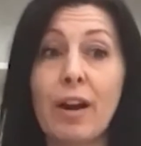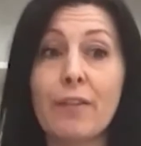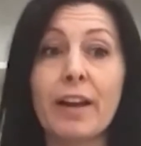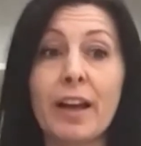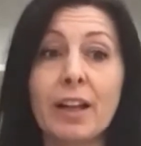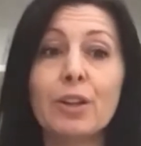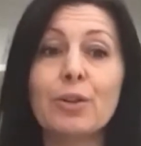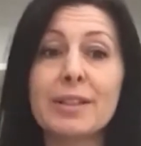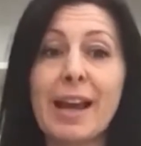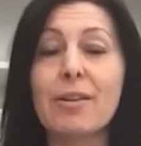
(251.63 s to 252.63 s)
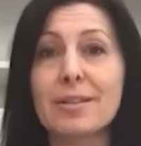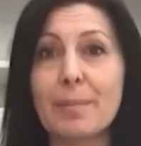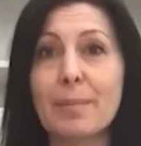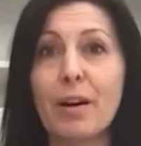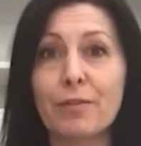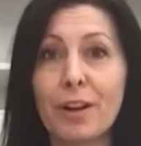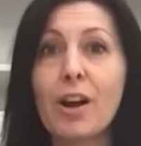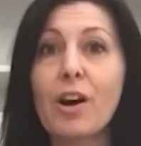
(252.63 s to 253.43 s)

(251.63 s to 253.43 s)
Raphael, who towers above